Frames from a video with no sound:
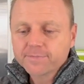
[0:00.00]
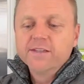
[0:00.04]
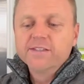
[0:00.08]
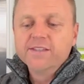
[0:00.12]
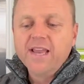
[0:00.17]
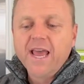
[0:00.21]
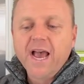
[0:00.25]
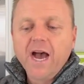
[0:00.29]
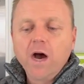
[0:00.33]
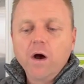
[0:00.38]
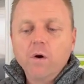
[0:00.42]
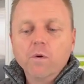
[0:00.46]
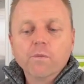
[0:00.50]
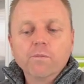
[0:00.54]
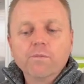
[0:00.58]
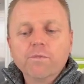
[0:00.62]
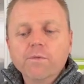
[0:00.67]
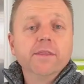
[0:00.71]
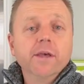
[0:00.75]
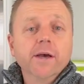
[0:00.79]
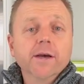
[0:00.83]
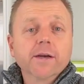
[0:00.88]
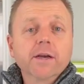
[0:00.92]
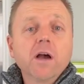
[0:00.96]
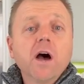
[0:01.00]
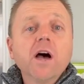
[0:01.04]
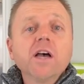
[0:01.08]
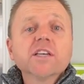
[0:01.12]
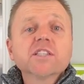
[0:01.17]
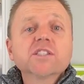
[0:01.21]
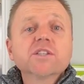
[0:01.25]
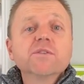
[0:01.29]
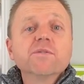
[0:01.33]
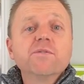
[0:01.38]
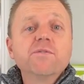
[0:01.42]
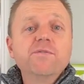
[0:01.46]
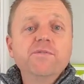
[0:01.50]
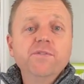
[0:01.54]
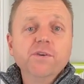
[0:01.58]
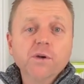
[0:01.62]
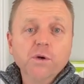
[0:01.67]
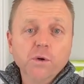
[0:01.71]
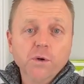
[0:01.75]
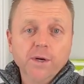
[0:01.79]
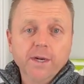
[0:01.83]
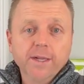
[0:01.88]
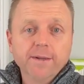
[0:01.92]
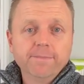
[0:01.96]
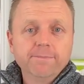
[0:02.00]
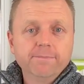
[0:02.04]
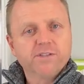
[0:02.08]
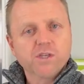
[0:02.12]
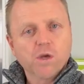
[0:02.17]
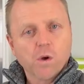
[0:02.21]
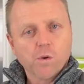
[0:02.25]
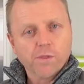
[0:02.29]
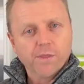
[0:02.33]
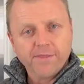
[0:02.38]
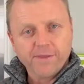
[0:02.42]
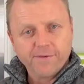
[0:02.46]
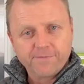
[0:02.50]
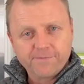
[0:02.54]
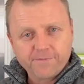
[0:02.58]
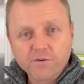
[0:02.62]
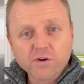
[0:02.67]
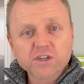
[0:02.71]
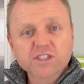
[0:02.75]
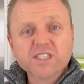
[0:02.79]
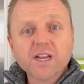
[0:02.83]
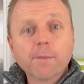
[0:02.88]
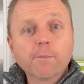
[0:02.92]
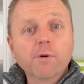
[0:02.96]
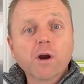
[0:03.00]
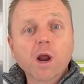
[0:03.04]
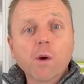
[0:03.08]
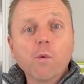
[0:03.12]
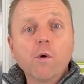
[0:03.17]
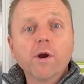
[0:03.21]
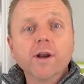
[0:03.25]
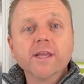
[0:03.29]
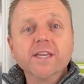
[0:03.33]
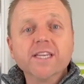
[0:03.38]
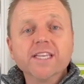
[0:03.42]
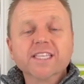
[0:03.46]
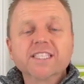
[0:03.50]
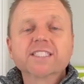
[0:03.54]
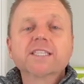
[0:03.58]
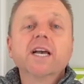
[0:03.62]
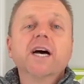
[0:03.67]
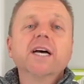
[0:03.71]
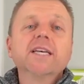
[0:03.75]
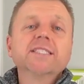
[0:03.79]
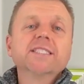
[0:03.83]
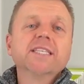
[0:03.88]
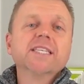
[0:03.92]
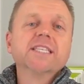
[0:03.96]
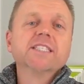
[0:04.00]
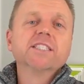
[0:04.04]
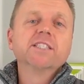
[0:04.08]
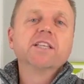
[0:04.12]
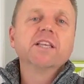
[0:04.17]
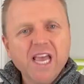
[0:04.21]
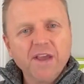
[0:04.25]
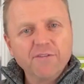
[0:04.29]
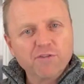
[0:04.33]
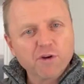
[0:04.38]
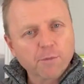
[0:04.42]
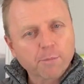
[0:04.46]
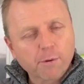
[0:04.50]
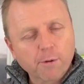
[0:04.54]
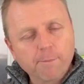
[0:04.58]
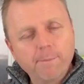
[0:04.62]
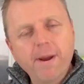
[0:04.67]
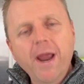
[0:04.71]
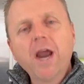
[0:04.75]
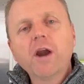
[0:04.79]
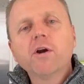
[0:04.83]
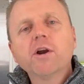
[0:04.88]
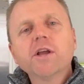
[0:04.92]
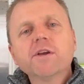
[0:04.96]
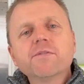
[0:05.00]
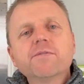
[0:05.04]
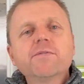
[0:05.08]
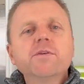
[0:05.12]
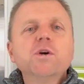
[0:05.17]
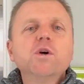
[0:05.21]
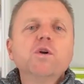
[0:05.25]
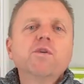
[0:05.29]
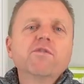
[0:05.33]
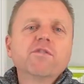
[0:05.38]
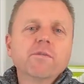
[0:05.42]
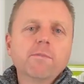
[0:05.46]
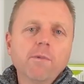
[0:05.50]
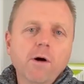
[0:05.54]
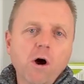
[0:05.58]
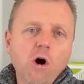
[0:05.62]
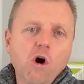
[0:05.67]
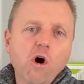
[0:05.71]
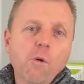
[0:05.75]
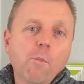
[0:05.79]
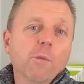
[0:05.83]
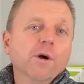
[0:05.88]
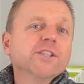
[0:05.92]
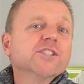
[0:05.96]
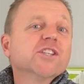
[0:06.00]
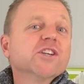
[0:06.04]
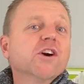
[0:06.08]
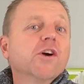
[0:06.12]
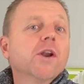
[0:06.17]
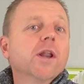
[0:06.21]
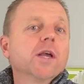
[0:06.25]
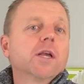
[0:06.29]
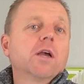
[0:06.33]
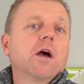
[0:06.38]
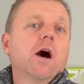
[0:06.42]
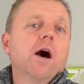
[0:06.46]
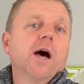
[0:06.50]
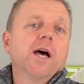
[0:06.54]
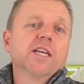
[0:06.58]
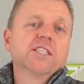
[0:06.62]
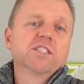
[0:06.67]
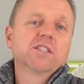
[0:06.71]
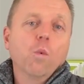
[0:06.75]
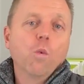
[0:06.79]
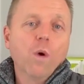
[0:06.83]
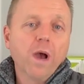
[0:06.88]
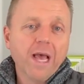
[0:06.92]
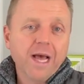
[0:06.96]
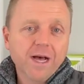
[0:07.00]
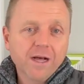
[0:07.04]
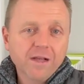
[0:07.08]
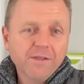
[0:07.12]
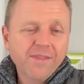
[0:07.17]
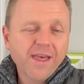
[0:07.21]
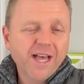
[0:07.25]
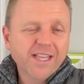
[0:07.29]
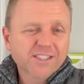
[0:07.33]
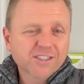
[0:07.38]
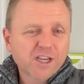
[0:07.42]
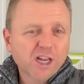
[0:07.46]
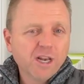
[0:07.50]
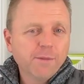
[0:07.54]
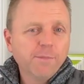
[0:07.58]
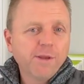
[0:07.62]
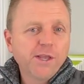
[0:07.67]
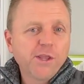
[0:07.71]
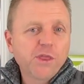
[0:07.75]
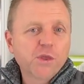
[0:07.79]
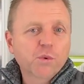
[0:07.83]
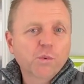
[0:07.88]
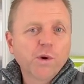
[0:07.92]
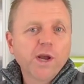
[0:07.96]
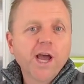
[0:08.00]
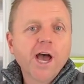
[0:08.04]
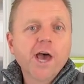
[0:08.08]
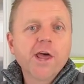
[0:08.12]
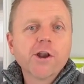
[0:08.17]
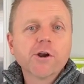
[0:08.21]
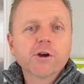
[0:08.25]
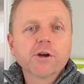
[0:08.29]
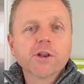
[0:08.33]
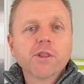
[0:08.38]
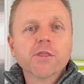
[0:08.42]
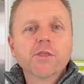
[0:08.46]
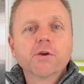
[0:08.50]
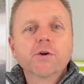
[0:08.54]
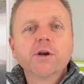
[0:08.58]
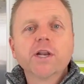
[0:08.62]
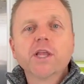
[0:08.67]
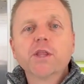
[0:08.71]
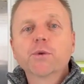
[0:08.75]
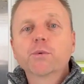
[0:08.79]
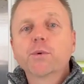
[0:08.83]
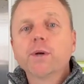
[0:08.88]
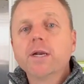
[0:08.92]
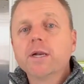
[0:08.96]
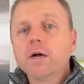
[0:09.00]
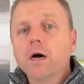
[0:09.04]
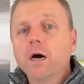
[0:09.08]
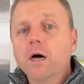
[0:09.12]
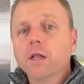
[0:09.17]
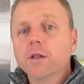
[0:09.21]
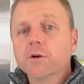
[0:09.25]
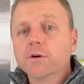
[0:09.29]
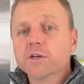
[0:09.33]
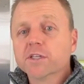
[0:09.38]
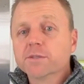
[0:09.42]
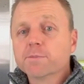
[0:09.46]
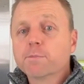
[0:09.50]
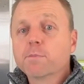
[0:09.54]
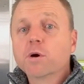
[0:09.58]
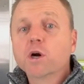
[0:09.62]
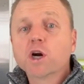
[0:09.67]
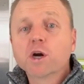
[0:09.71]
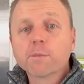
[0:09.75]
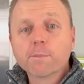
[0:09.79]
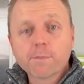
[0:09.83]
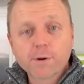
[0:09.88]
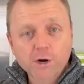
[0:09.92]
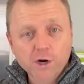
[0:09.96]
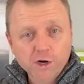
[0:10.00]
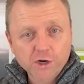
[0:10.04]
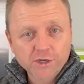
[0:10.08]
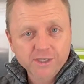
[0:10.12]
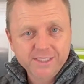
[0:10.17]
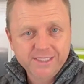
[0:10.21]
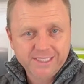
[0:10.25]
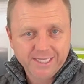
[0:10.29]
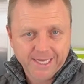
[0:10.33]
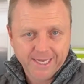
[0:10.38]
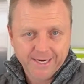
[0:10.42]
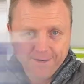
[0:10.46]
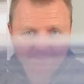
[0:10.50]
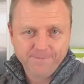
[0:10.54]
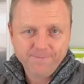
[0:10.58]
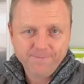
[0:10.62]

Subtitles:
Now, the cost of food. So the first number I want to discuss is if you're preparing food from home, what's it going to cost? Well, that's going to be $333 per person.